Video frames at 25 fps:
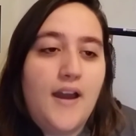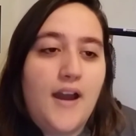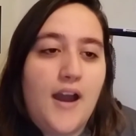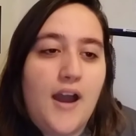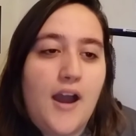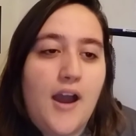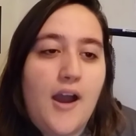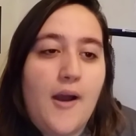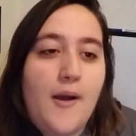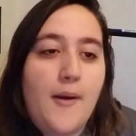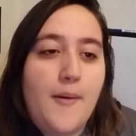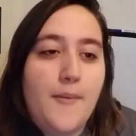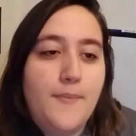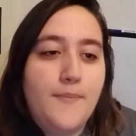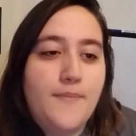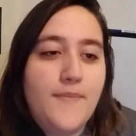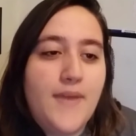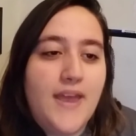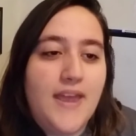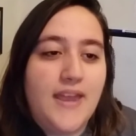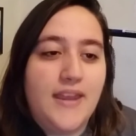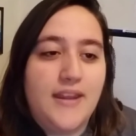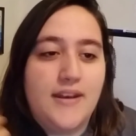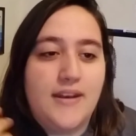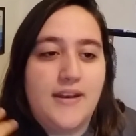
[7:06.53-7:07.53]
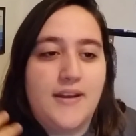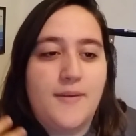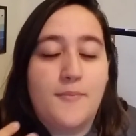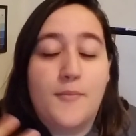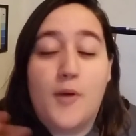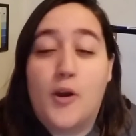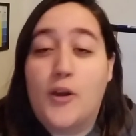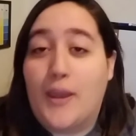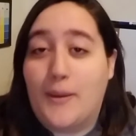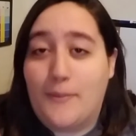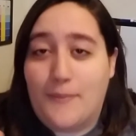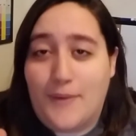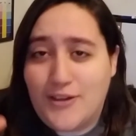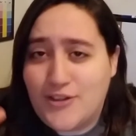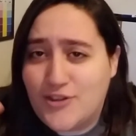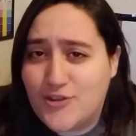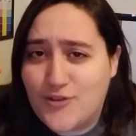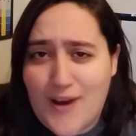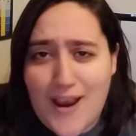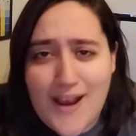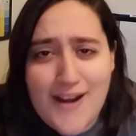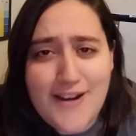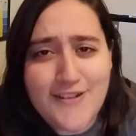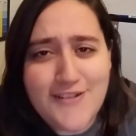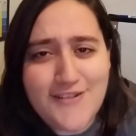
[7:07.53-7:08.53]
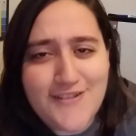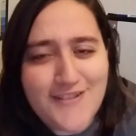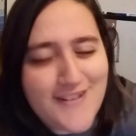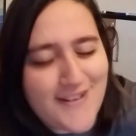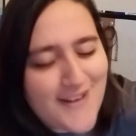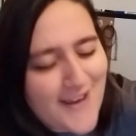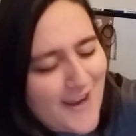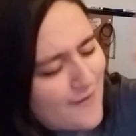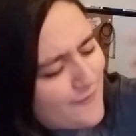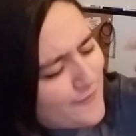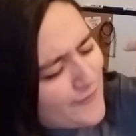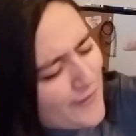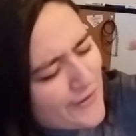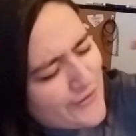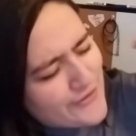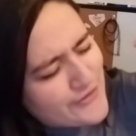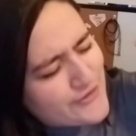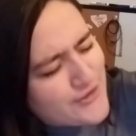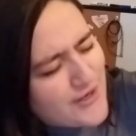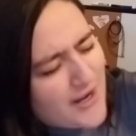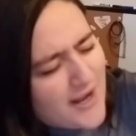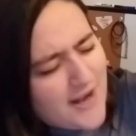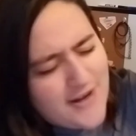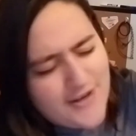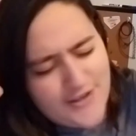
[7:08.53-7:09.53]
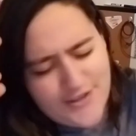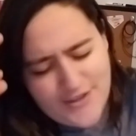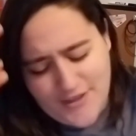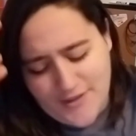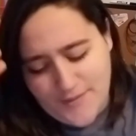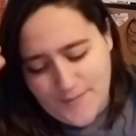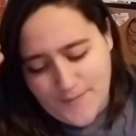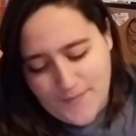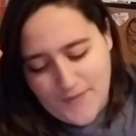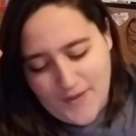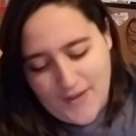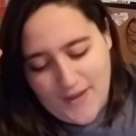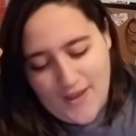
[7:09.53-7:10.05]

And okay, my strategy, I've got a strategy.